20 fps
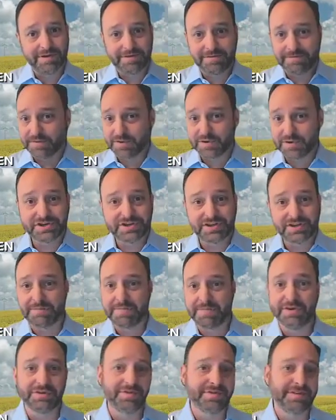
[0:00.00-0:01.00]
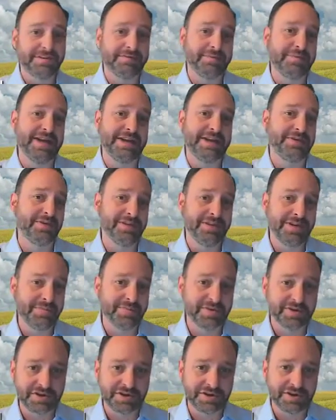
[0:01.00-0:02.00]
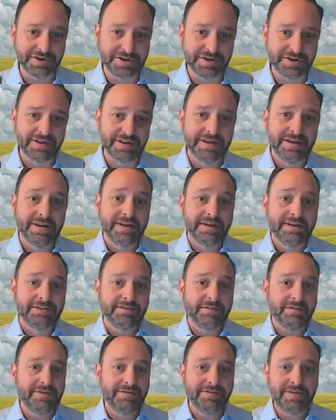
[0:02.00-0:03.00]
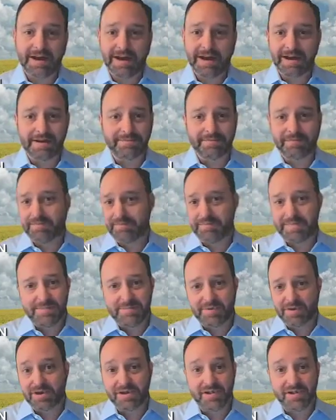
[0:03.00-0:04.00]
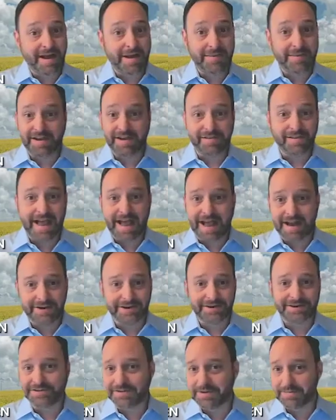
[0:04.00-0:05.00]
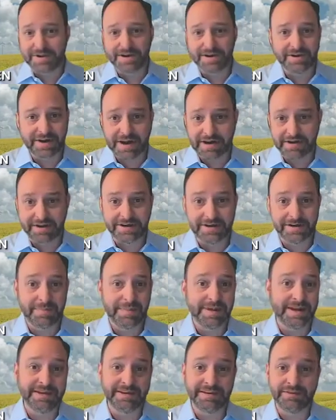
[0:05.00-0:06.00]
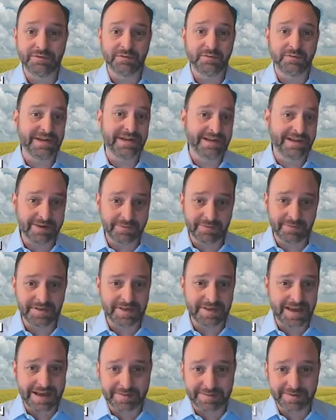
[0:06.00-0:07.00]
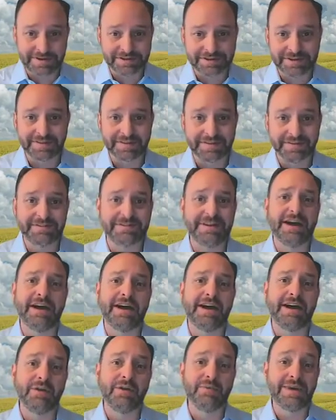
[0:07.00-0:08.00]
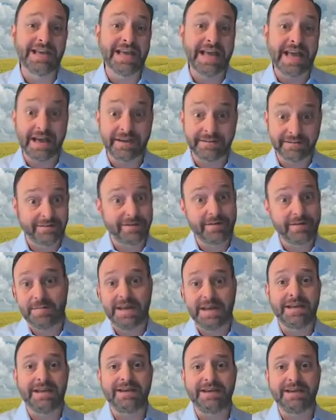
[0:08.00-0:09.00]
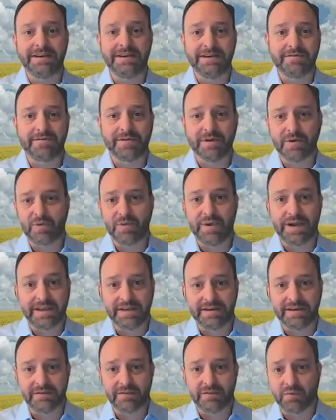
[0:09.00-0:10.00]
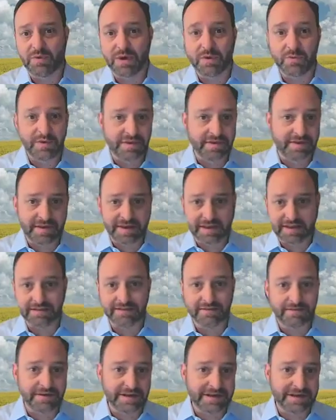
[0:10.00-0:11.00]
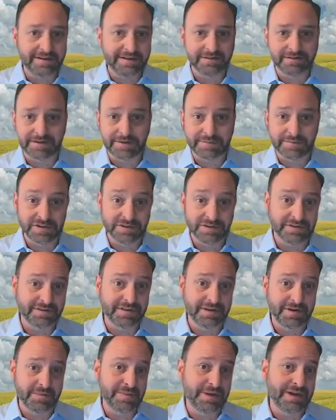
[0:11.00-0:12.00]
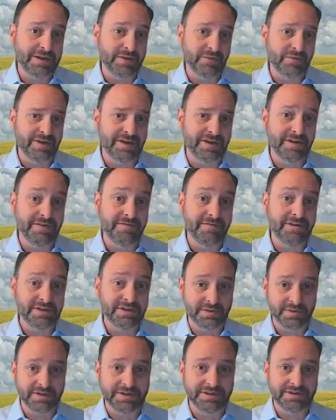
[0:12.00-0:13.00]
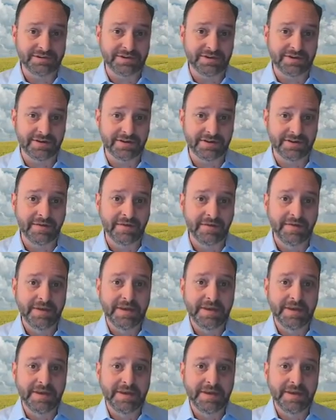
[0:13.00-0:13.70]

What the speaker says: Unfortunately, most of it's manually procured. So we've got people climbing ladders to peer down into bins. We hit them with hammers on the side. We estimate in different ways what we think the feed consumption is going to be and what our inventories are.